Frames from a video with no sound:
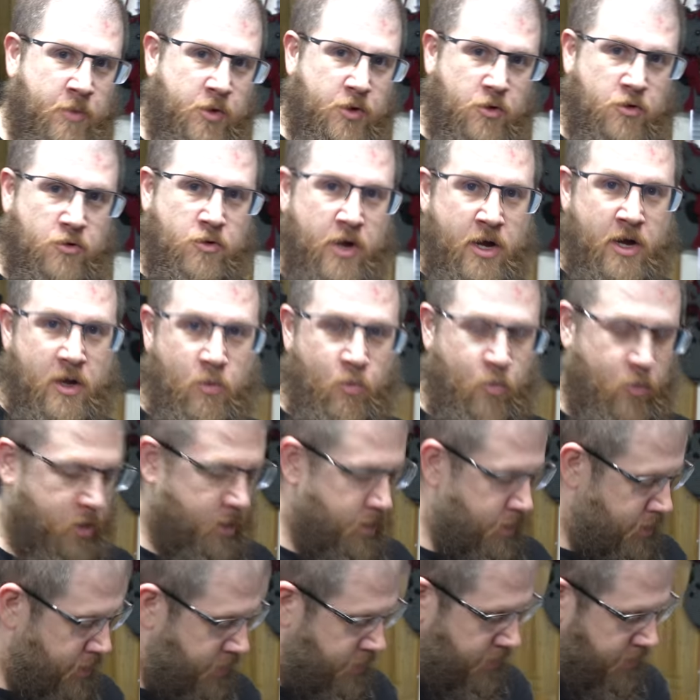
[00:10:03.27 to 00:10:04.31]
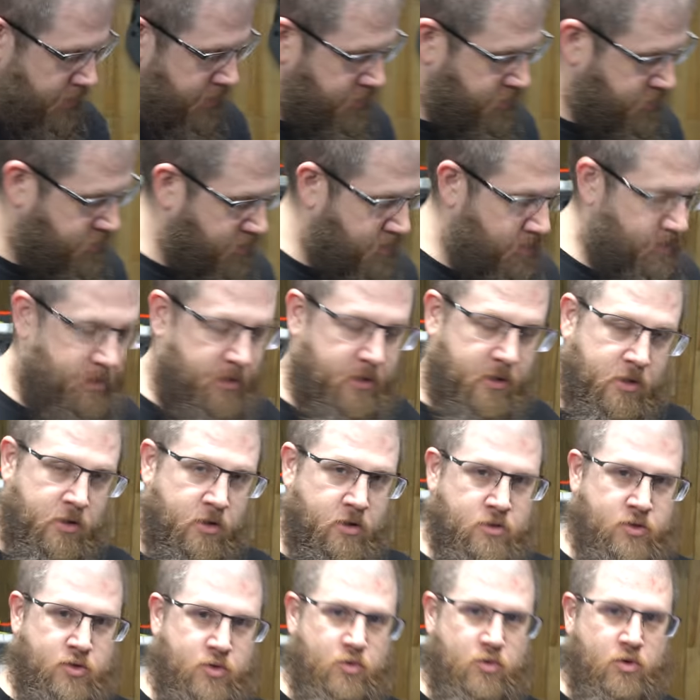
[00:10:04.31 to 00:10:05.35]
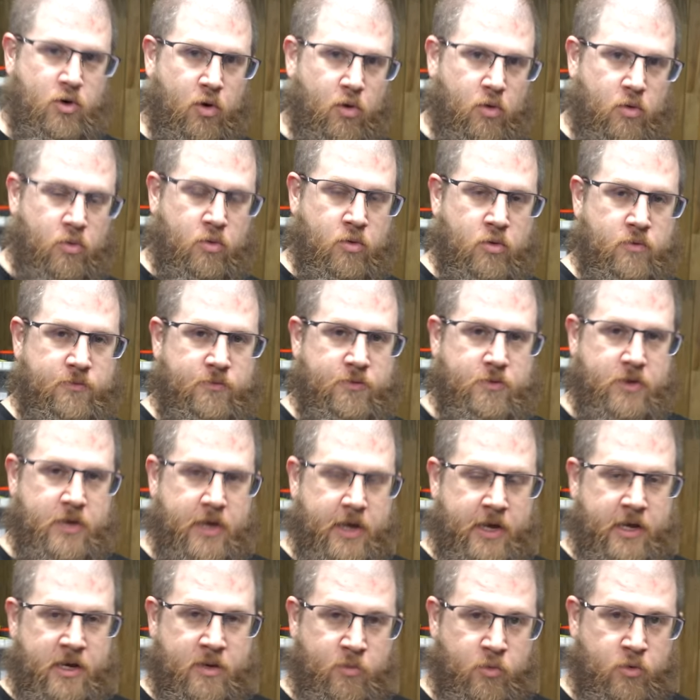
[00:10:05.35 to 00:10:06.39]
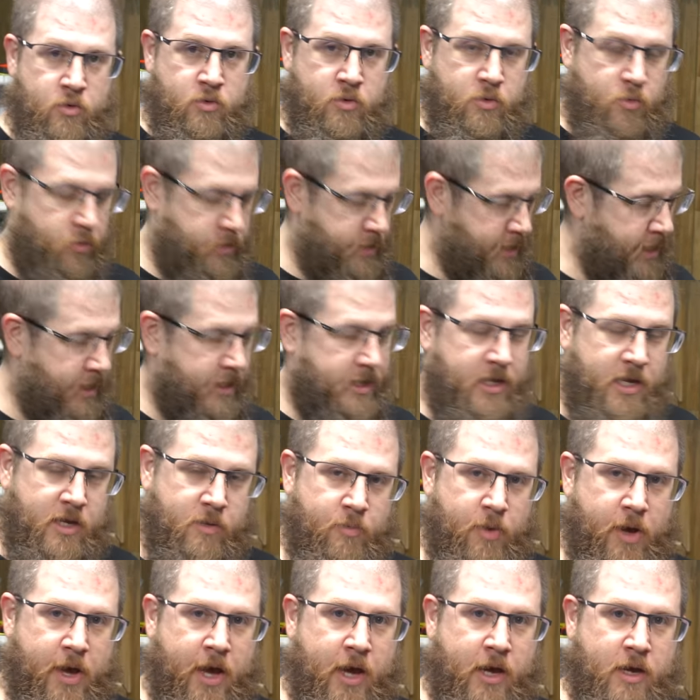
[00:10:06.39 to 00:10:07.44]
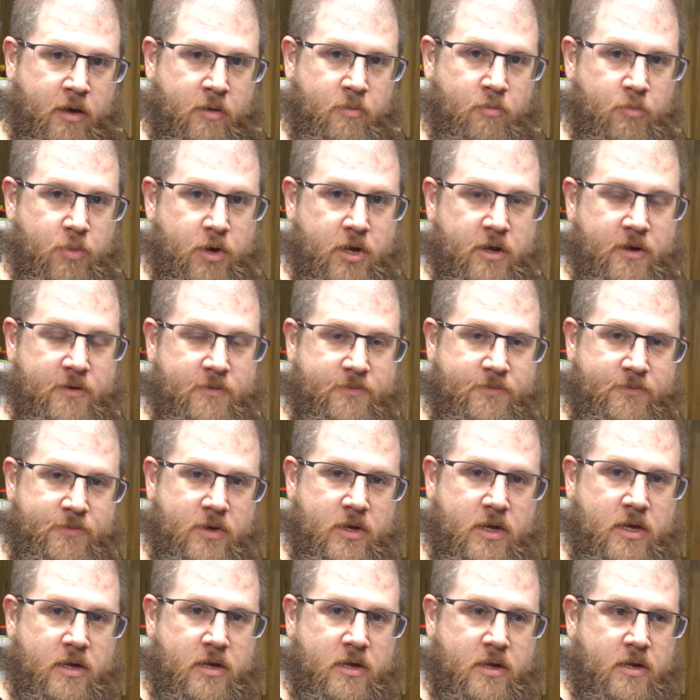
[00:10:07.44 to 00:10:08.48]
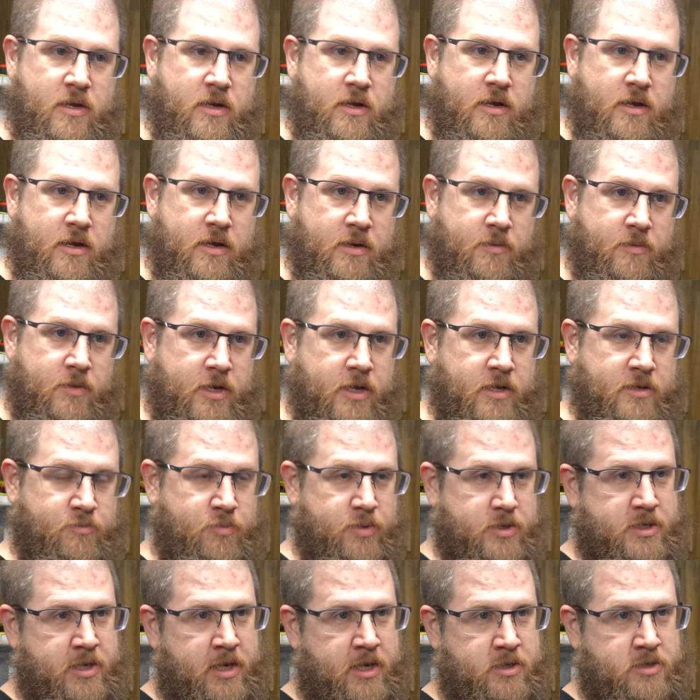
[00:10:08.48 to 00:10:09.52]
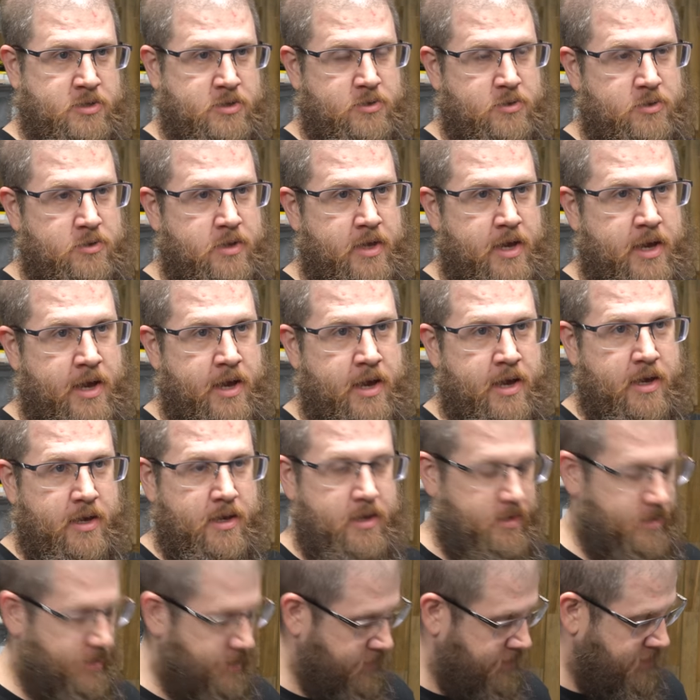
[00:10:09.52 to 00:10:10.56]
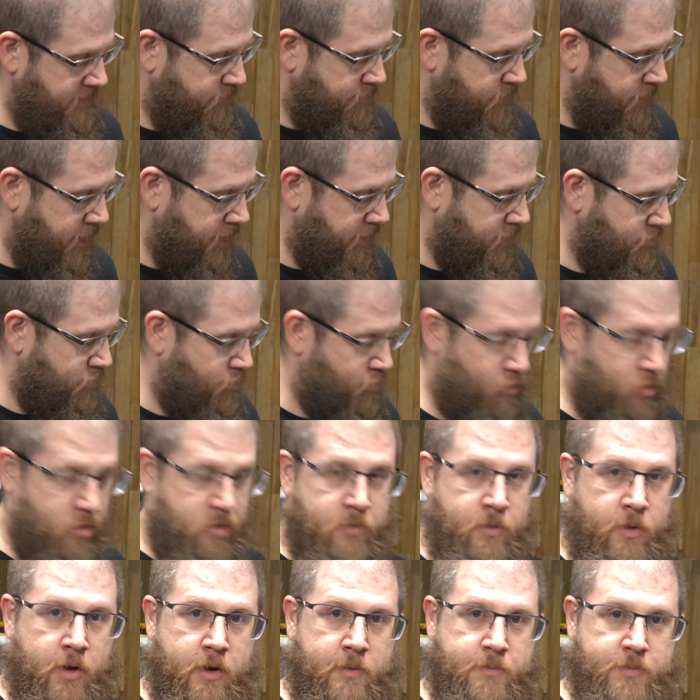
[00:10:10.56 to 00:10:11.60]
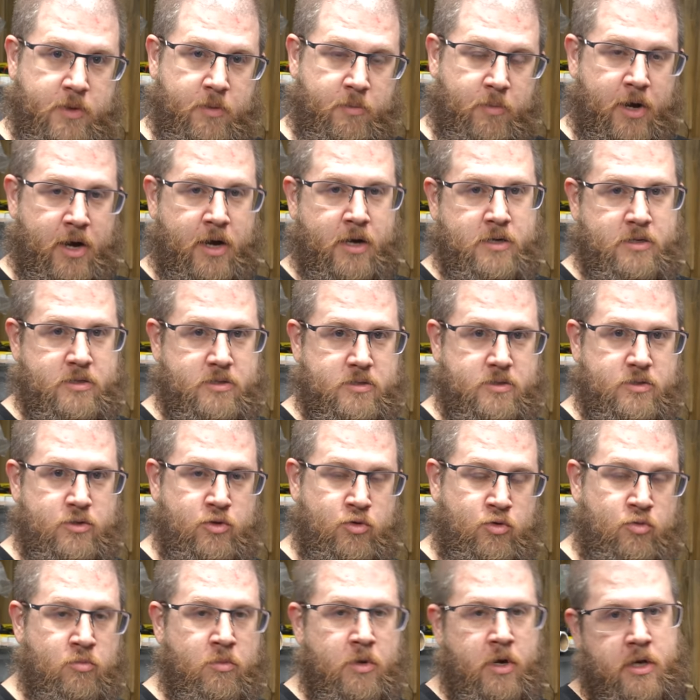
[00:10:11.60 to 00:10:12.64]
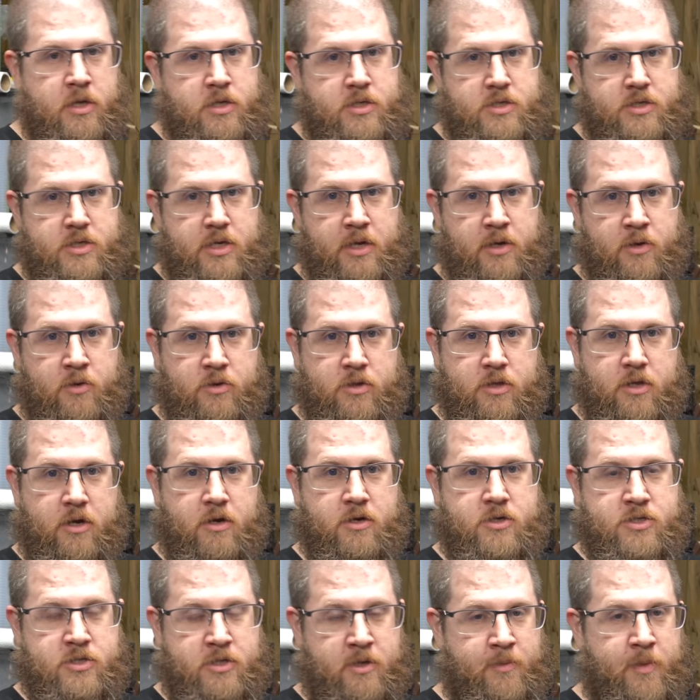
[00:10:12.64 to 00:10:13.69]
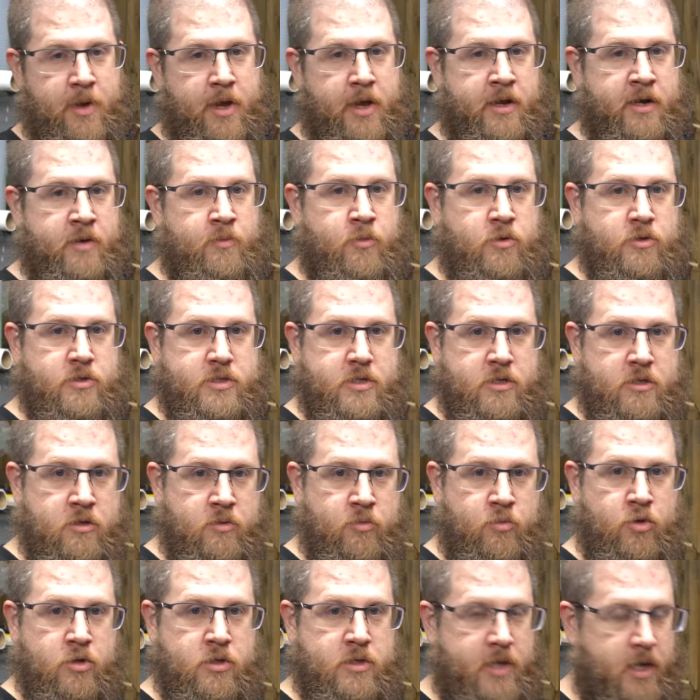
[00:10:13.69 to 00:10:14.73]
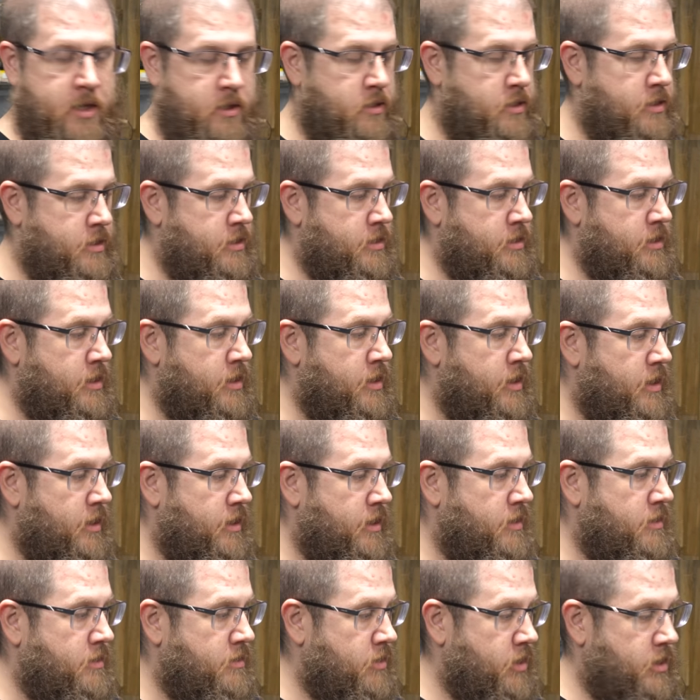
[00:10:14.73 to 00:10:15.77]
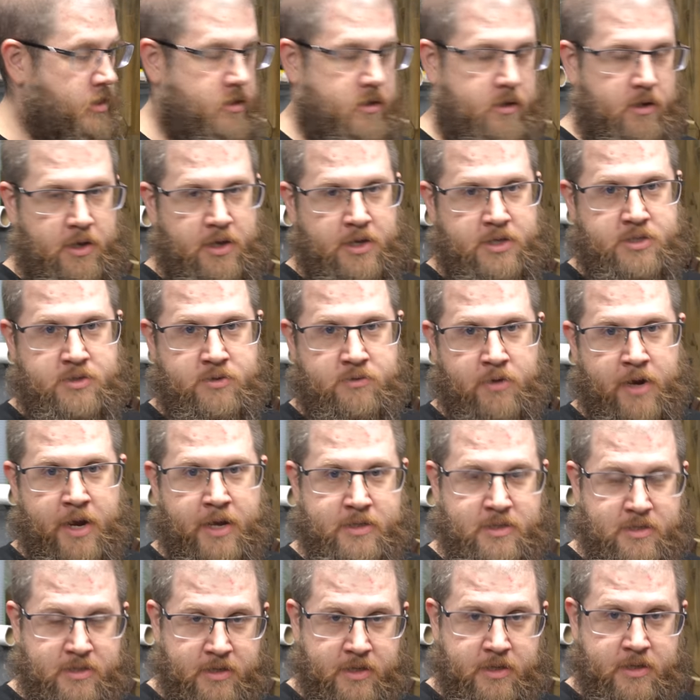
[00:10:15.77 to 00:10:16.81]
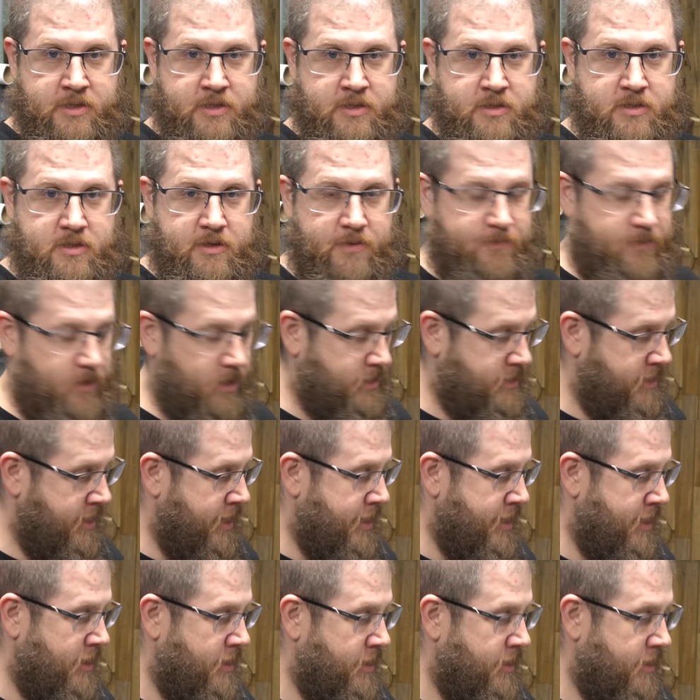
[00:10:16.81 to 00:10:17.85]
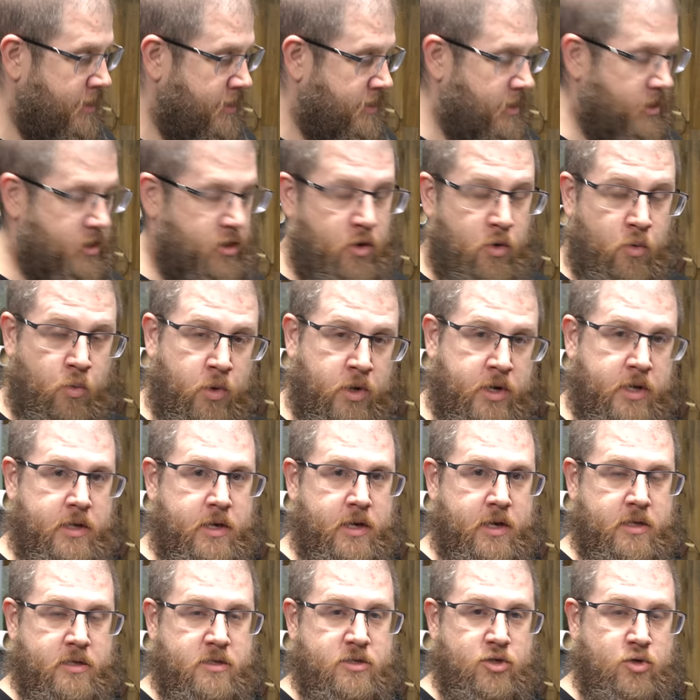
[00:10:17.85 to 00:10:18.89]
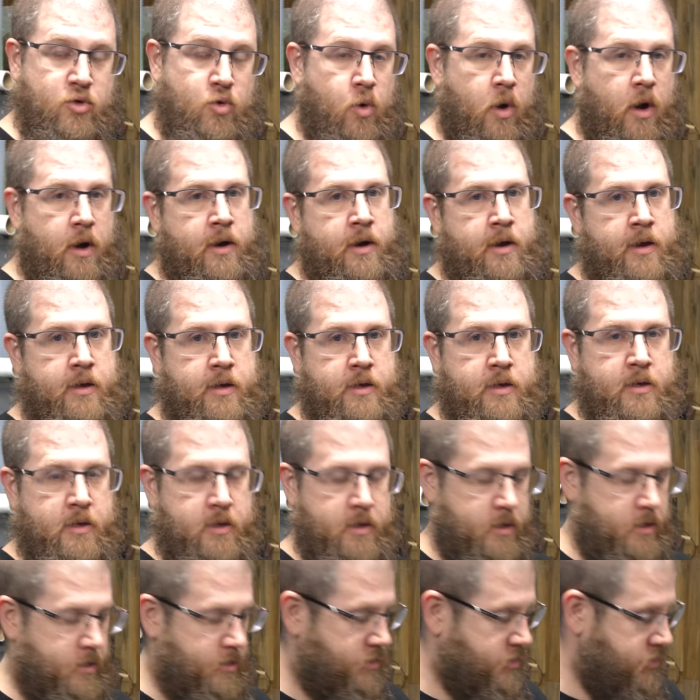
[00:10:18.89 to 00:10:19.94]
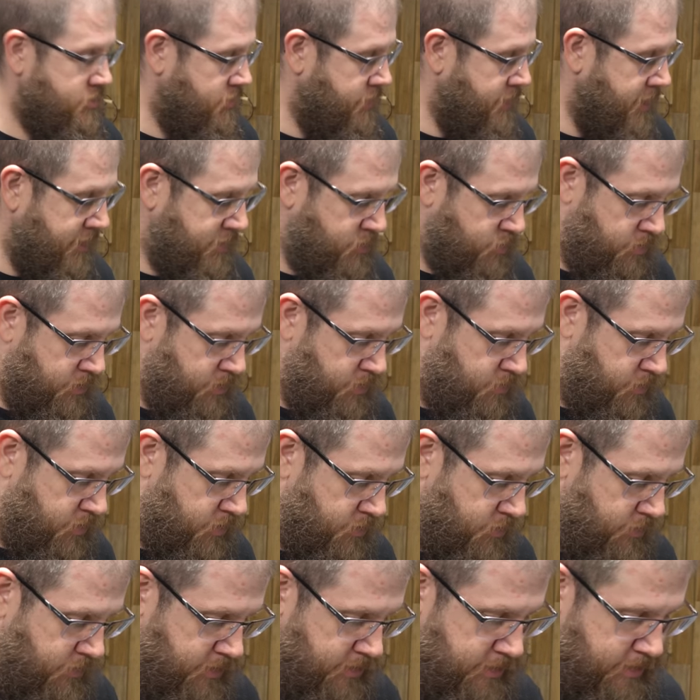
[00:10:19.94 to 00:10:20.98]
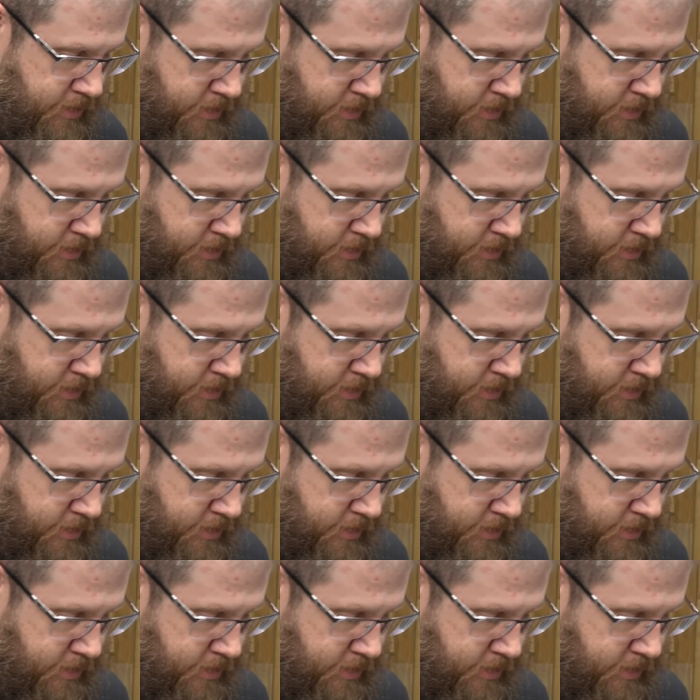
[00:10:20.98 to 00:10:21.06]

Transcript: middle ground where it's going to be a little too cold for the animal without a heat pack, but if it's potential that the heat pack could warm up the box too much, and there are some animals that are a little more delicate, like your Asian rat snakes and stuff like that, that you don't want to get too hot. So that's when you would use